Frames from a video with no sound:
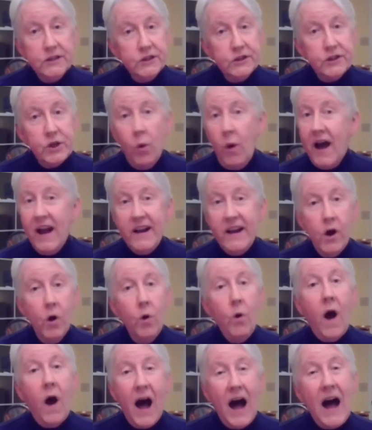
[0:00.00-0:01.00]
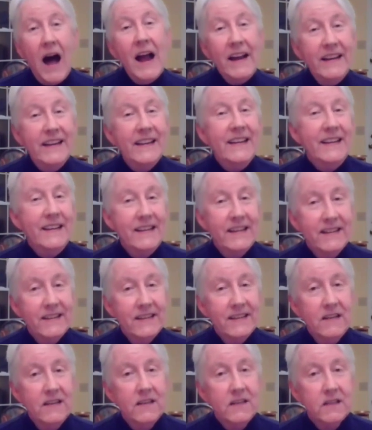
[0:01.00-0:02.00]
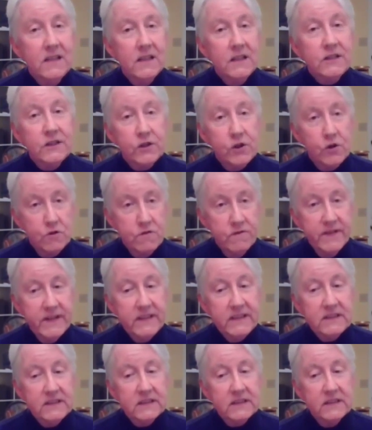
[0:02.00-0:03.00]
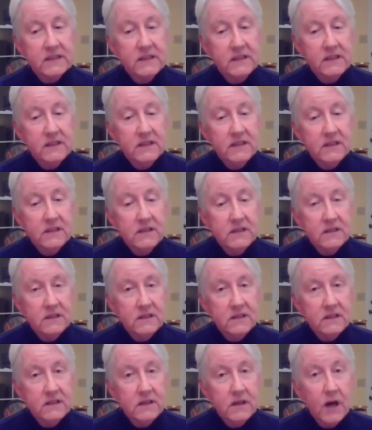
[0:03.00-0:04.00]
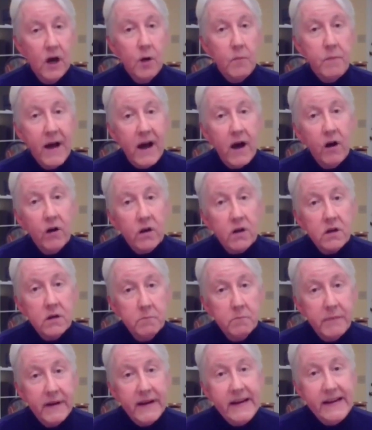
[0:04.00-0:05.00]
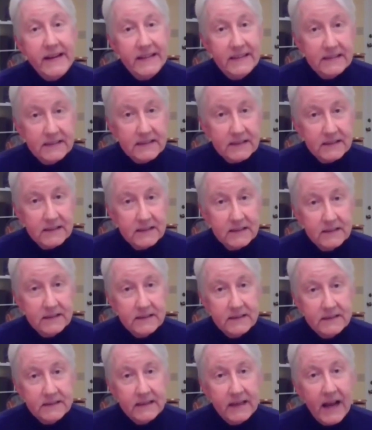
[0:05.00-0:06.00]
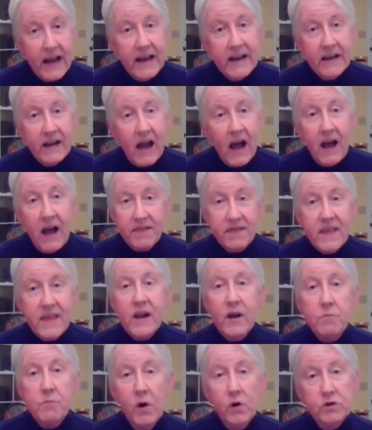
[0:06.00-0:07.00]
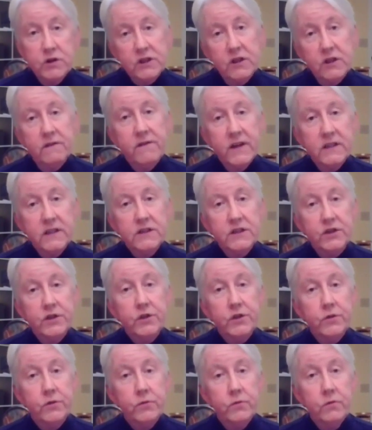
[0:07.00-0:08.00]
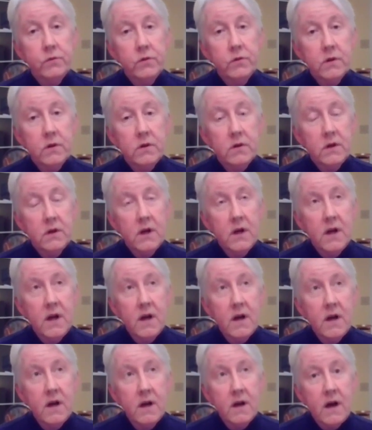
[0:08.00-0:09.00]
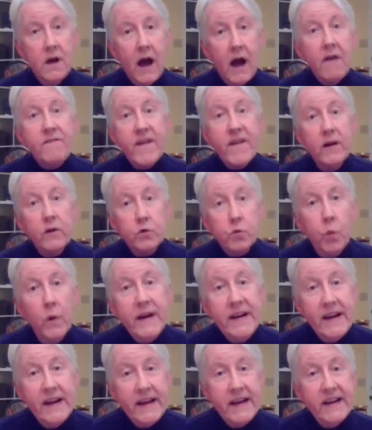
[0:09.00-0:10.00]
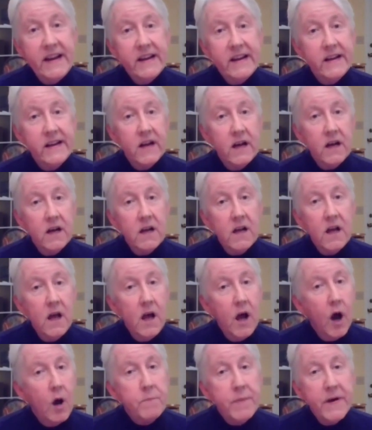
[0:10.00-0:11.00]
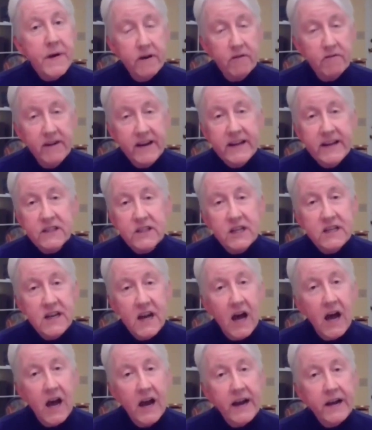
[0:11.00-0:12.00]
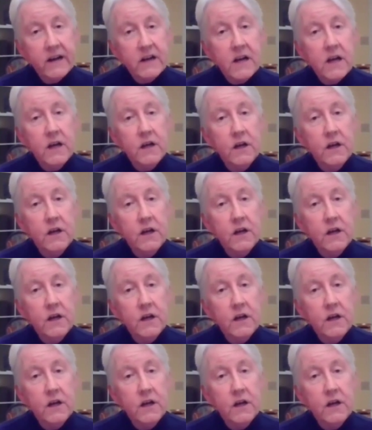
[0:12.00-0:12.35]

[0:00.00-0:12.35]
So I know I needed a service about peace, and I think most of us do. I felt we needed a period tonight